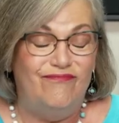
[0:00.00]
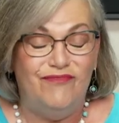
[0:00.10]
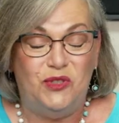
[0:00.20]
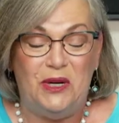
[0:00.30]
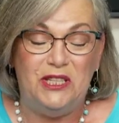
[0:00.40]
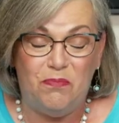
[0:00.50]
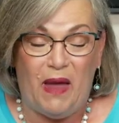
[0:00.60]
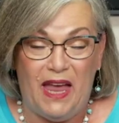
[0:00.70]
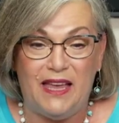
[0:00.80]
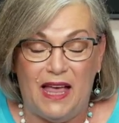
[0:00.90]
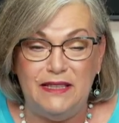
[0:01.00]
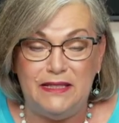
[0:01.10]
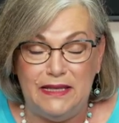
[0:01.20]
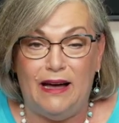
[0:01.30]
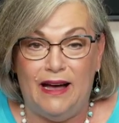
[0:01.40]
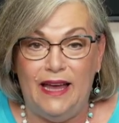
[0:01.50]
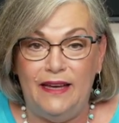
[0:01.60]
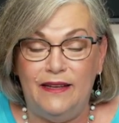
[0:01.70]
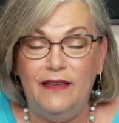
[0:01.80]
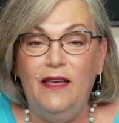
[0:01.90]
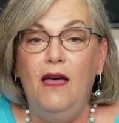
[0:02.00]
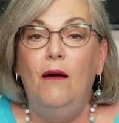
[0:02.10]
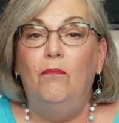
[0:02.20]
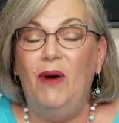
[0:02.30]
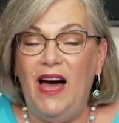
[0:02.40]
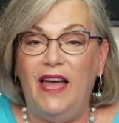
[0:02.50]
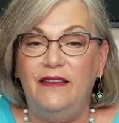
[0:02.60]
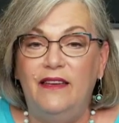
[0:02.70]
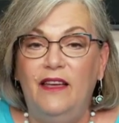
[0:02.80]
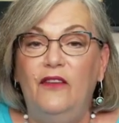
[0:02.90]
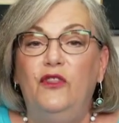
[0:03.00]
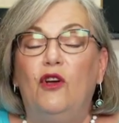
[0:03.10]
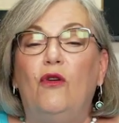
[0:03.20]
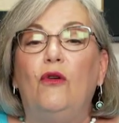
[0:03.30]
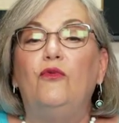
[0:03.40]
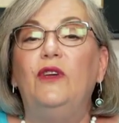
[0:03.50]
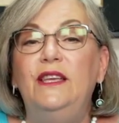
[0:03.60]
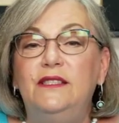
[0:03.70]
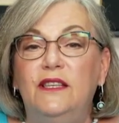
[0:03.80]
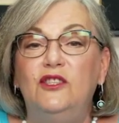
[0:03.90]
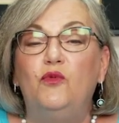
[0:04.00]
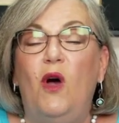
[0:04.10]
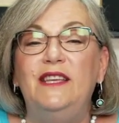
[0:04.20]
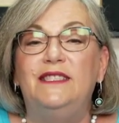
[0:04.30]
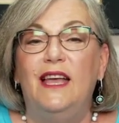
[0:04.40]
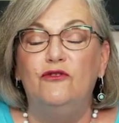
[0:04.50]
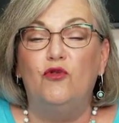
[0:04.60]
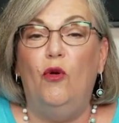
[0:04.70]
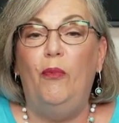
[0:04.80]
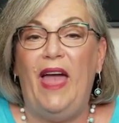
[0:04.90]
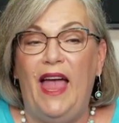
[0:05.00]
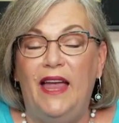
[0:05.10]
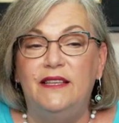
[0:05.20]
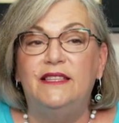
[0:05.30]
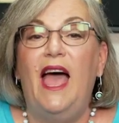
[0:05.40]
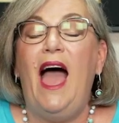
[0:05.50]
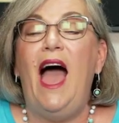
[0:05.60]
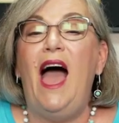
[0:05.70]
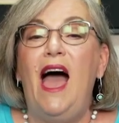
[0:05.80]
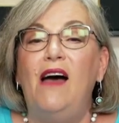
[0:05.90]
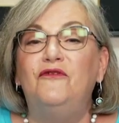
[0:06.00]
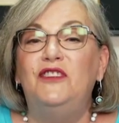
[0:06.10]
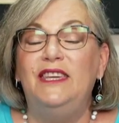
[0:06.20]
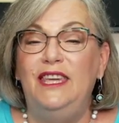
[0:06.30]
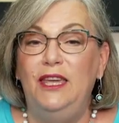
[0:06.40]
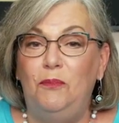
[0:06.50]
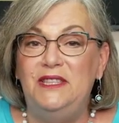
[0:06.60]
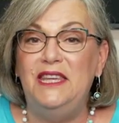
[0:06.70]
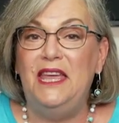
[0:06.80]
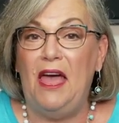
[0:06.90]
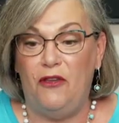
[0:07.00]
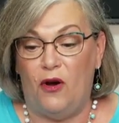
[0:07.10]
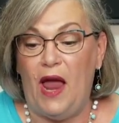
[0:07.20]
Deutsche Bank has died. But there are reasons why central banks have to keep it together.